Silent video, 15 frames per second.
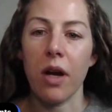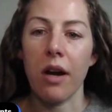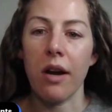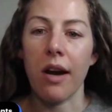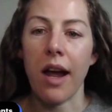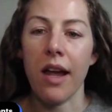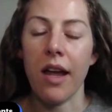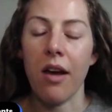
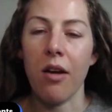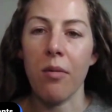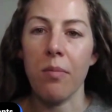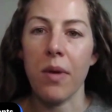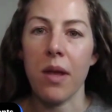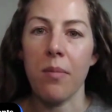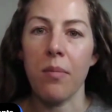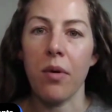where I help
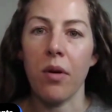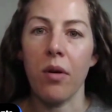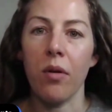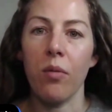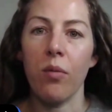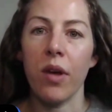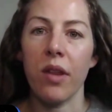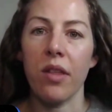
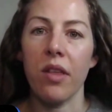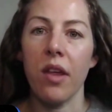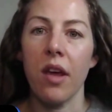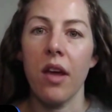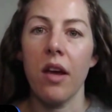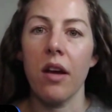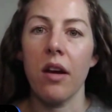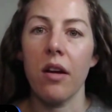people with
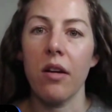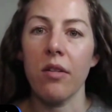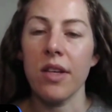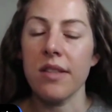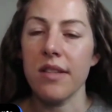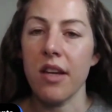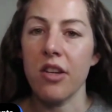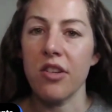early
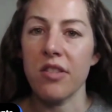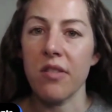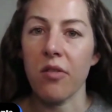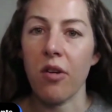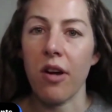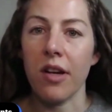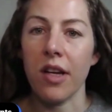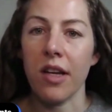stages of
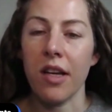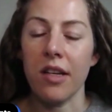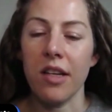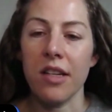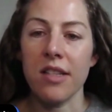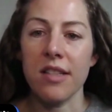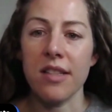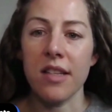chronic
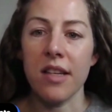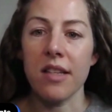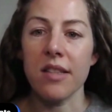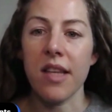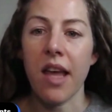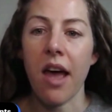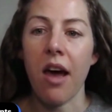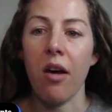kidney
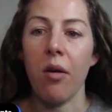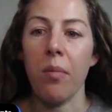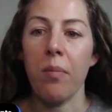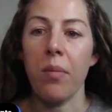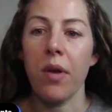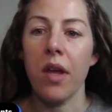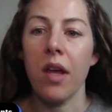disease help